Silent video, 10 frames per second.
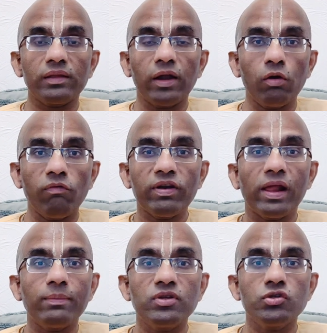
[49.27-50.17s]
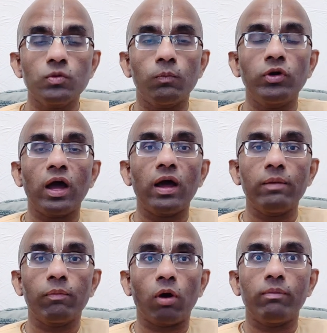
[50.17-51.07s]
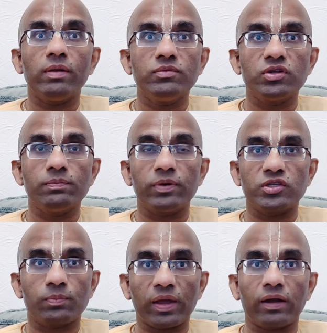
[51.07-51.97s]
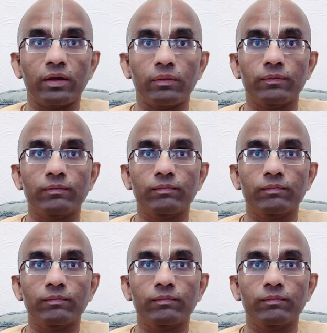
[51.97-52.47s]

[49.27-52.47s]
That often helps us to put our problems in perspective.